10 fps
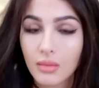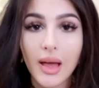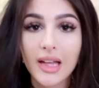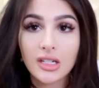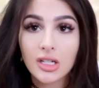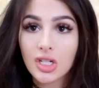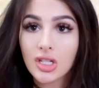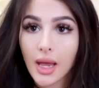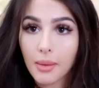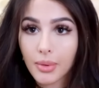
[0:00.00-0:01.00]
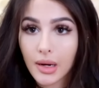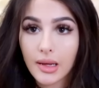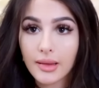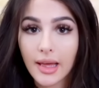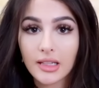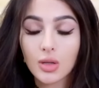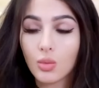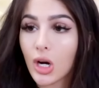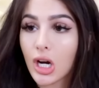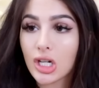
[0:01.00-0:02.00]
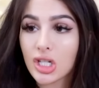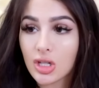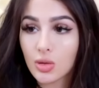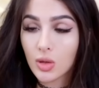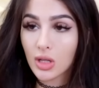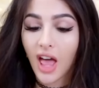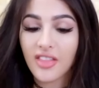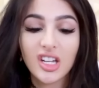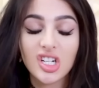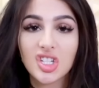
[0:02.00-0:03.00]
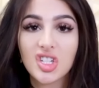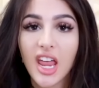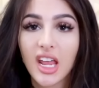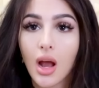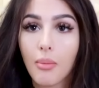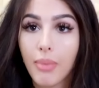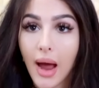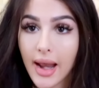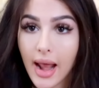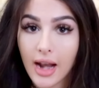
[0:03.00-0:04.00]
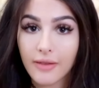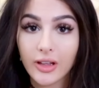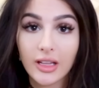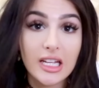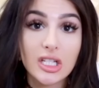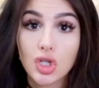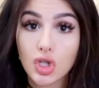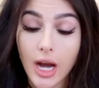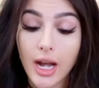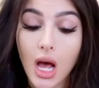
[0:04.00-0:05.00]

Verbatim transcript: Imagine just like bringing that to work or school and then just taking a bite out of it like straight